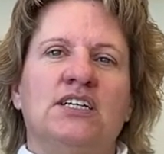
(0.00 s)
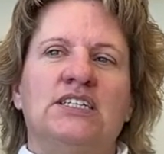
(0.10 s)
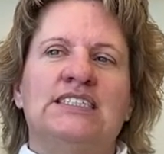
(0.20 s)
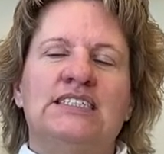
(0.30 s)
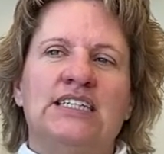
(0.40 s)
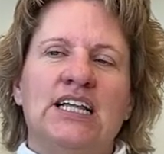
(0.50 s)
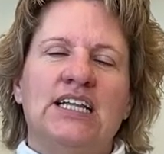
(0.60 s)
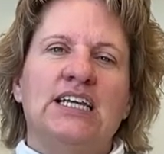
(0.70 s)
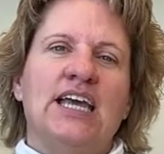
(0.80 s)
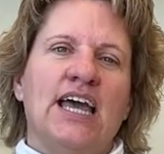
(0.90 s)

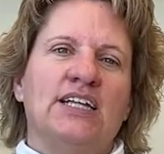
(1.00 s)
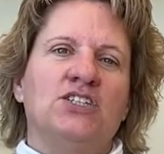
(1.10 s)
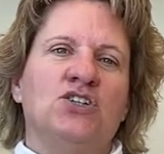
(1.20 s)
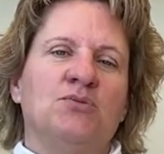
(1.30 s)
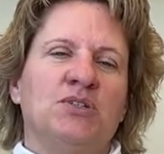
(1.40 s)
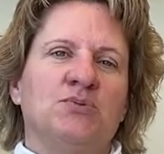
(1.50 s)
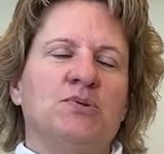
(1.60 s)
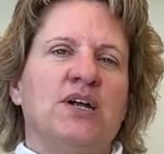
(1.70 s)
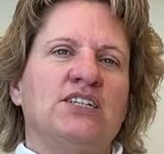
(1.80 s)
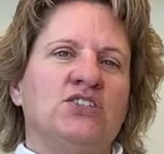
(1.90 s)
selling at tournaments, we
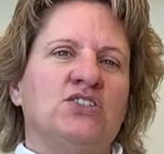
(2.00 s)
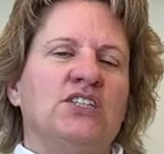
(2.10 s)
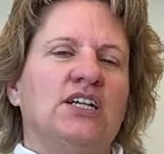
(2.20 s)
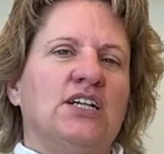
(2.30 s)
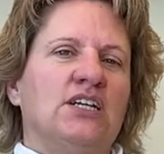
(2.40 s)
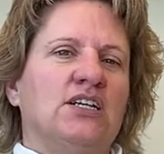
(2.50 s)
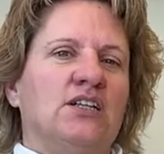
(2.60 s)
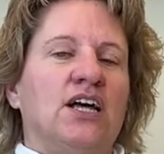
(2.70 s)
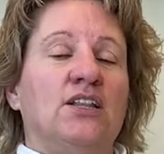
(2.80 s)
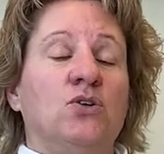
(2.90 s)
were asked to sell at
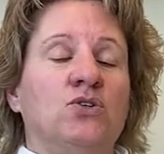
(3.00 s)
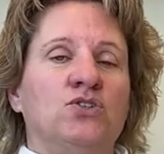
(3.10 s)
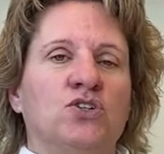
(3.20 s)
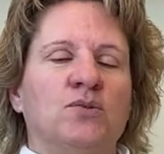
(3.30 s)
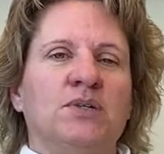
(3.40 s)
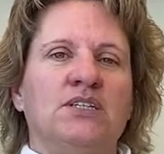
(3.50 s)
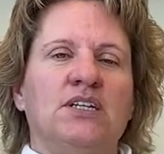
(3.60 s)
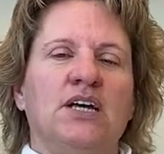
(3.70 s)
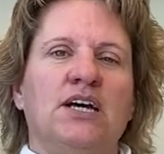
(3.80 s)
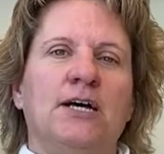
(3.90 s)
a local tournament,
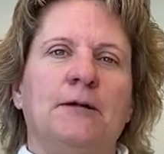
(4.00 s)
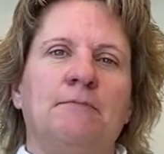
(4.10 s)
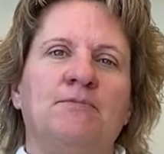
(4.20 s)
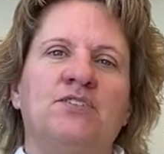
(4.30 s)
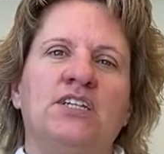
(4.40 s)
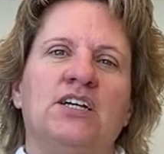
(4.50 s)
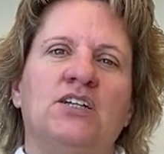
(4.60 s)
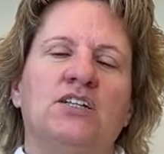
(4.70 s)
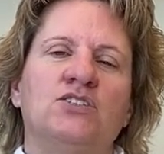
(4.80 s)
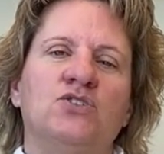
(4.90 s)

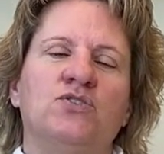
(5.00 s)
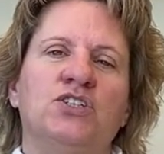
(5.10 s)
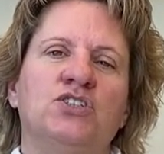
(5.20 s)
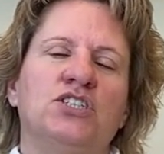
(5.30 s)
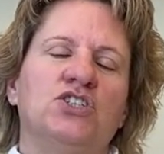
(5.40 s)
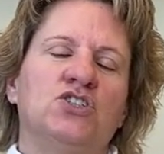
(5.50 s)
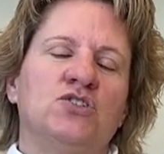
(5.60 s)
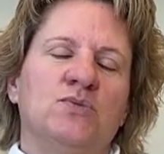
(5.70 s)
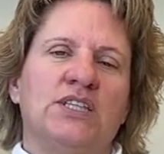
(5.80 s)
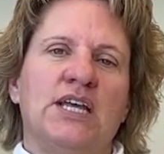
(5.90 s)
sell souvenir
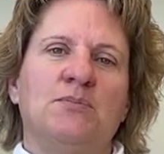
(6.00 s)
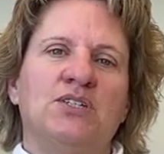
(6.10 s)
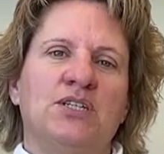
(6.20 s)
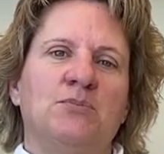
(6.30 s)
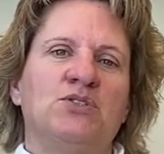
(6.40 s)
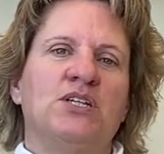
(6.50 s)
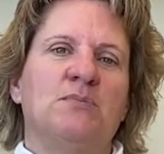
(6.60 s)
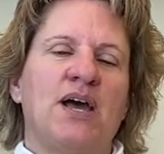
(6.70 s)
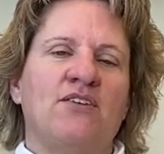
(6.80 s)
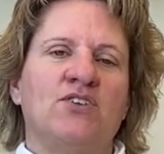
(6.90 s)
t-shirts with names and numbers on the
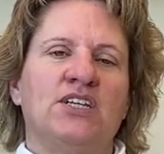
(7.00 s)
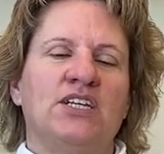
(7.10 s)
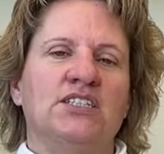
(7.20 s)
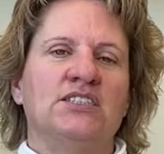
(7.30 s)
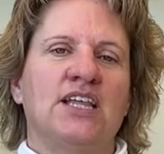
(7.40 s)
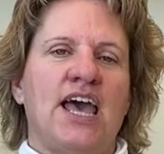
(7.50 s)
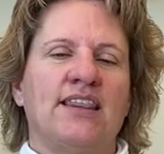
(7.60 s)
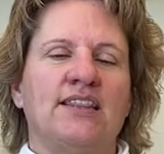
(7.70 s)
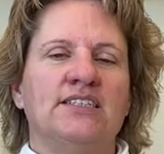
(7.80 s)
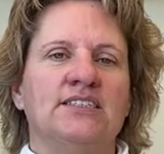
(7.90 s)
back for the kids, the
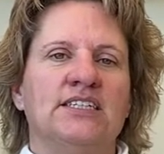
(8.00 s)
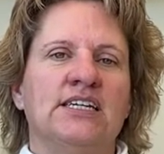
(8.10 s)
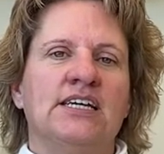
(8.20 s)
athletes.